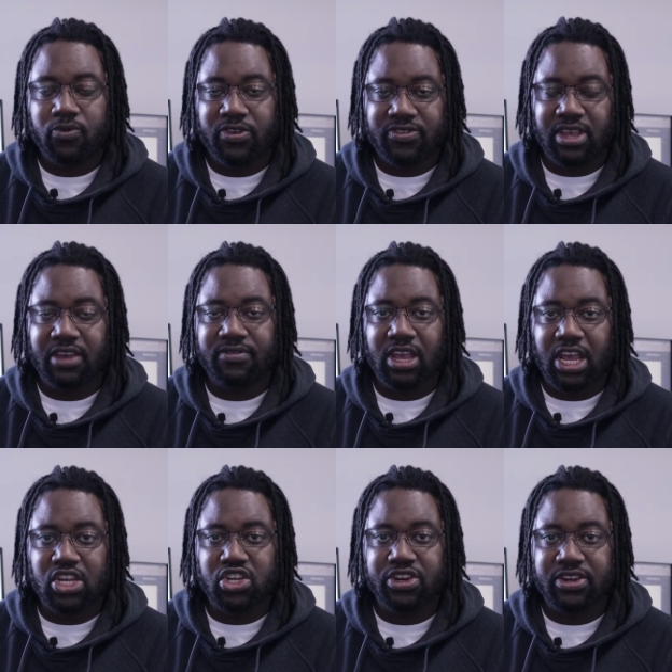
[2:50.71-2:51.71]
receive the
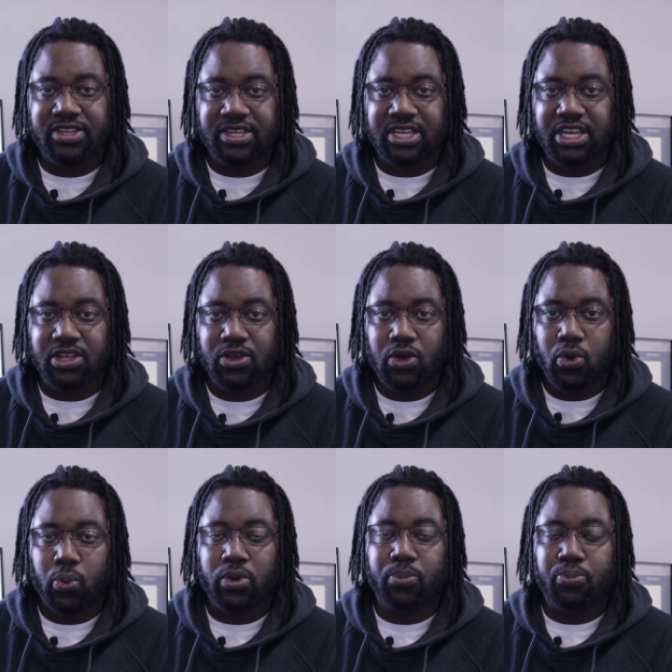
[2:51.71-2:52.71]
engineer's seal,
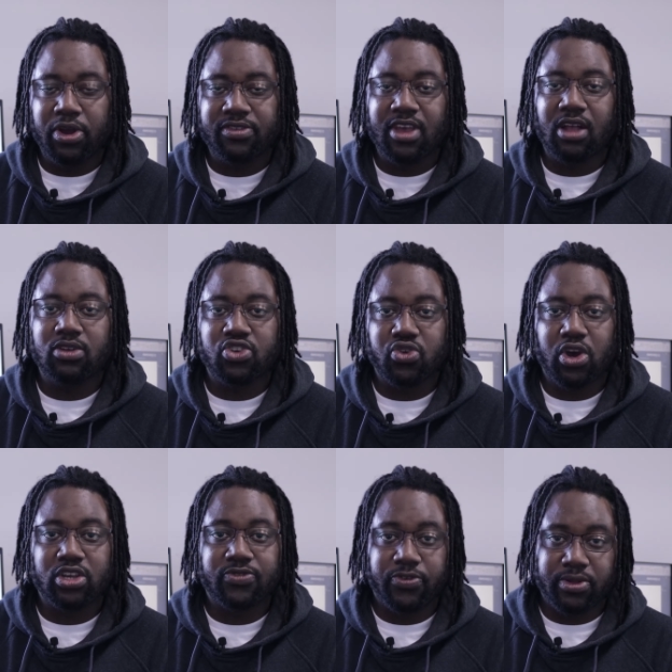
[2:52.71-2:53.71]
we will print out the
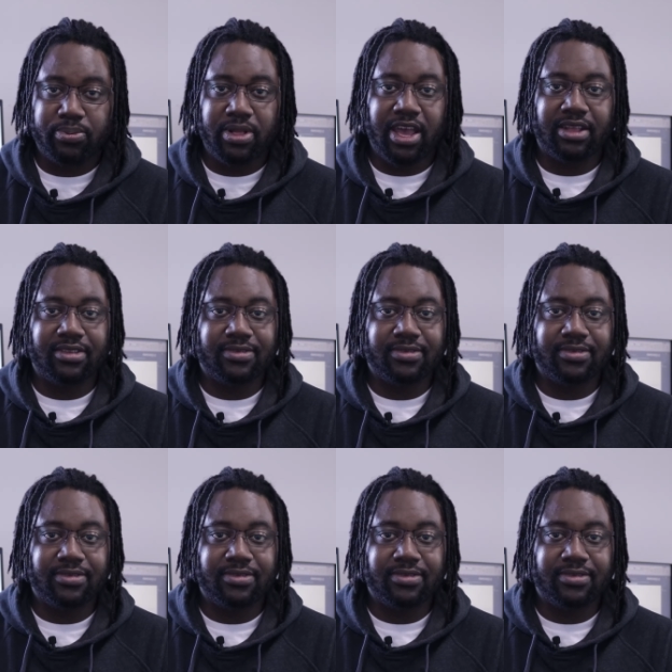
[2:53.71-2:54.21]
drawings for the plant.